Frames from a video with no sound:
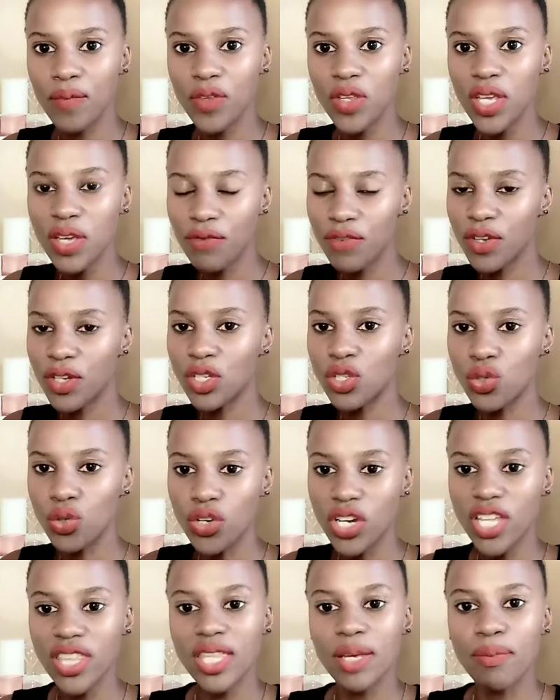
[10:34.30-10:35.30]
even
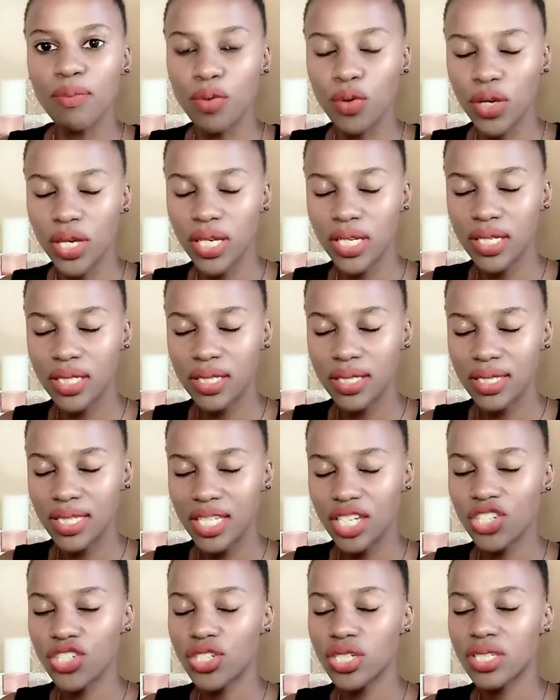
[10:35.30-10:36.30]
during the booking
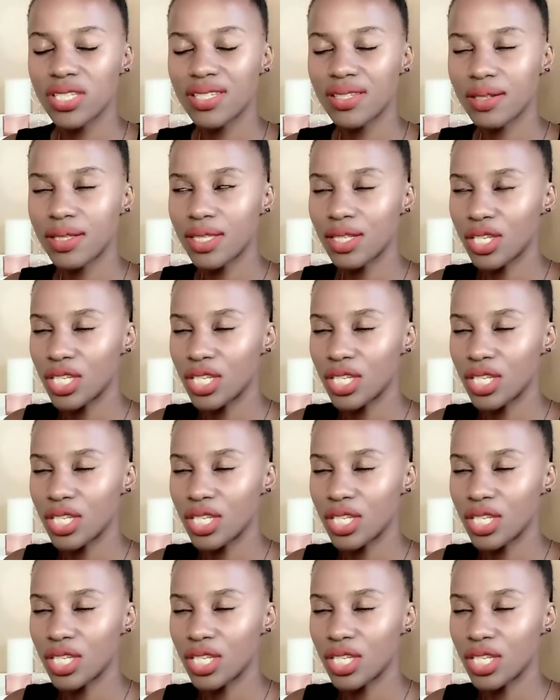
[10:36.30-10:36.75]
sessions,